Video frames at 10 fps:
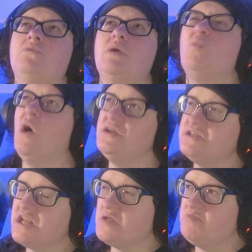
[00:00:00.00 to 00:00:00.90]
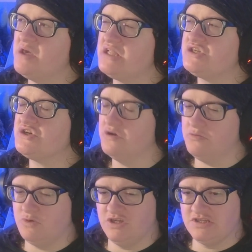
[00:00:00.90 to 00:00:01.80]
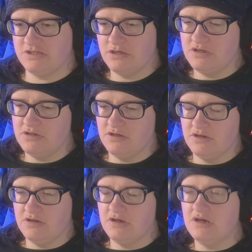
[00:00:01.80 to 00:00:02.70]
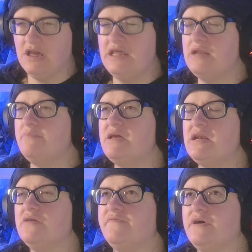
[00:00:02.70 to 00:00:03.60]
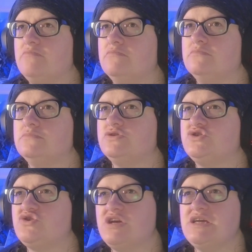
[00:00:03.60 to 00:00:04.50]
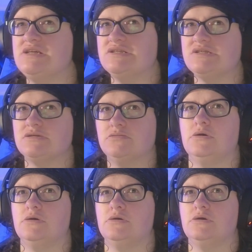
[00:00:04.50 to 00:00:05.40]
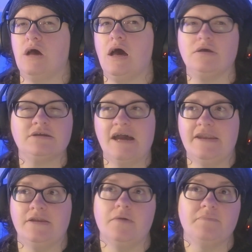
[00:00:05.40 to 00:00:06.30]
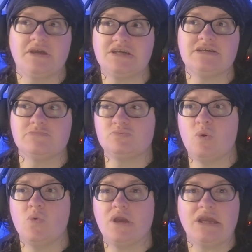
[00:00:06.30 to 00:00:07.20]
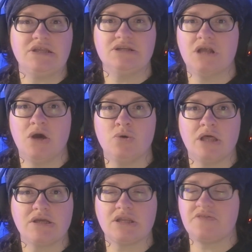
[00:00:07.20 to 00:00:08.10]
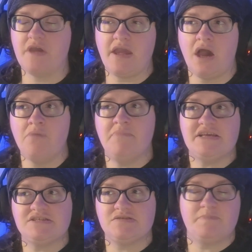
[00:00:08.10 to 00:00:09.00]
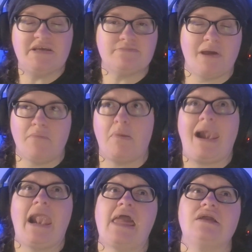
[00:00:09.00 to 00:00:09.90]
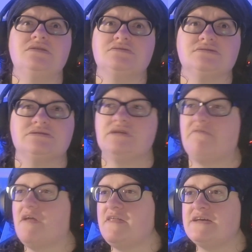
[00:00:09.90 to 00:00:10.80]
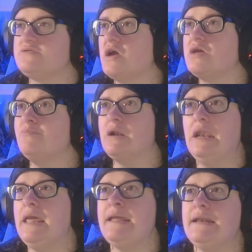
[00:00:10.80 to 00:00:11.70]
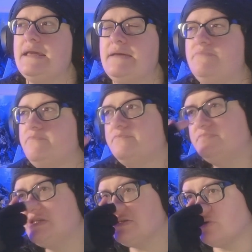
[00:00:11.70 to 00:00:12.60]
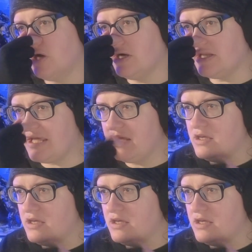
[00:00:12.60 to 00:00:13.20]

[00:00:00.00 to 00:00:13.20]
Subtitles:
why did I picture it was in the middle of trees? Again, because I was walking and all that kind of thing, I missed bits about planes and stuff like that, so I completely disregarded it.